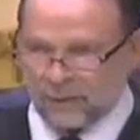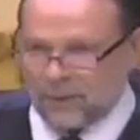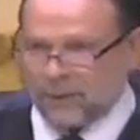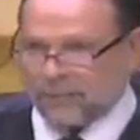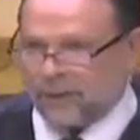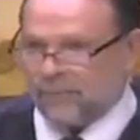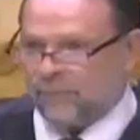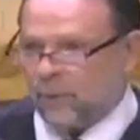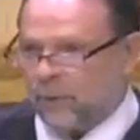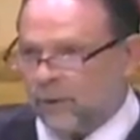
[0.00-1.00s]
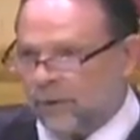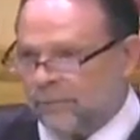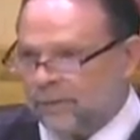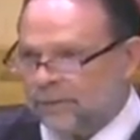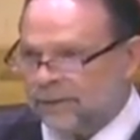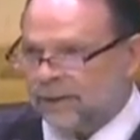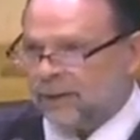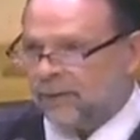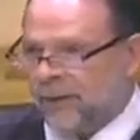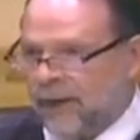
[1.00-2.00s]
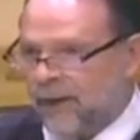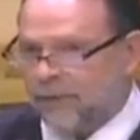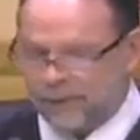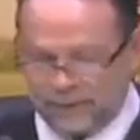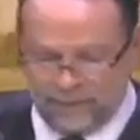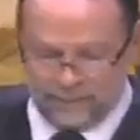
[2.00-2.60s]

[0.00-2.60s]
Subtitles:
You want to conform to the crowd.